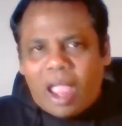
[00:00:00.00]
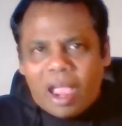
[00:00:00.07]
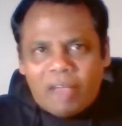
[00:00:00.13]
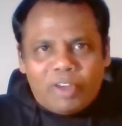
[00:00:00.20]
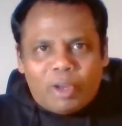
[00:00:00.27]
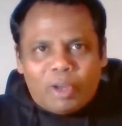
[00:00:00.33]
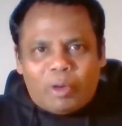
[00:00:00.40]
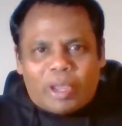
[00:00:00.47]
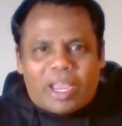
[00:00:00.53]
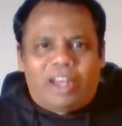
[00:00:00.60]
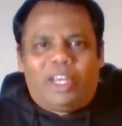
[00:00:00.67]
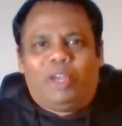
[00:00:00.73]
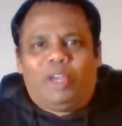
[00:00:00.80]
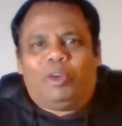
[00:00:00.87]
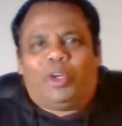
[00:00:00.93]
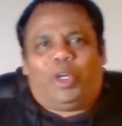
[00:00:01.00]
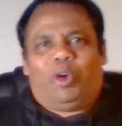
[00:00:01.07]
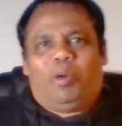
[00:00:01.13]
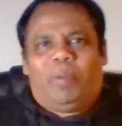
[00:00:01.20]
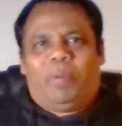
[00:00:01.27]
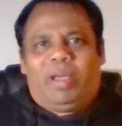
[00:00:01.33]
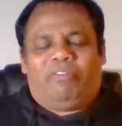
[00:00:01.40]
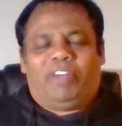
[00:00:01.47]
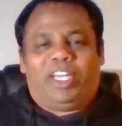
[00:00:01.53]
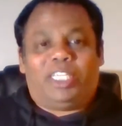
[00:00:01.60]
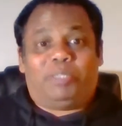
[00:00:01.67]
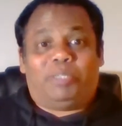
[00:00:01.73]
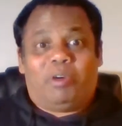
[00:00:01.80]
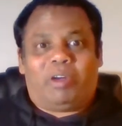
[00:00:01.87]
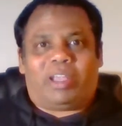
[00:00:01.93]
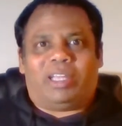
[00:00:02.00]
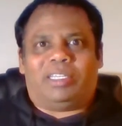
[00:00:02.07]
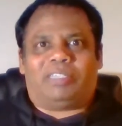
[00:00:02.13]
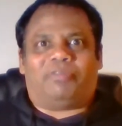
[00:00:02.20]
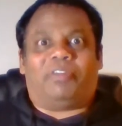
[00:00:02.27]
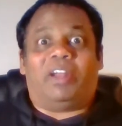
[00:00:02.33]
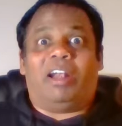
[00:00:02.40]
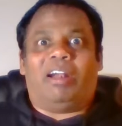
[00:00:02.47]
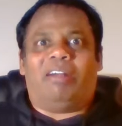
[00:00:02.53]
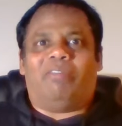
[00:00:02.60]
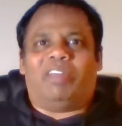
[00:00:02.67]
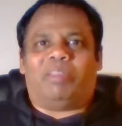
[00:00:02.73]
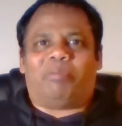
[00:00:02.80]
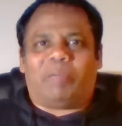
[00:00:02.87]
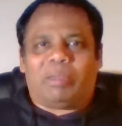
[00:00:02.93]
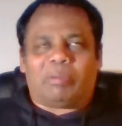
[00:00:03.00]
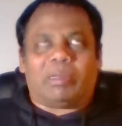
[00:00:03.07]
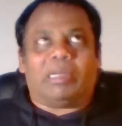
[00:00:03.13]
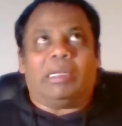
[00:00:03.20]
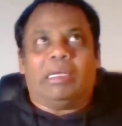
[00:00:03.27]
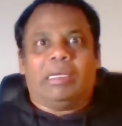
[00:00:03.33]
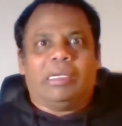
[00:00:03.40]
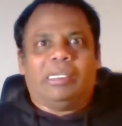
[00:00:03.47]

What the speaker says: if you look at YouTube and Facebook, it's filled with people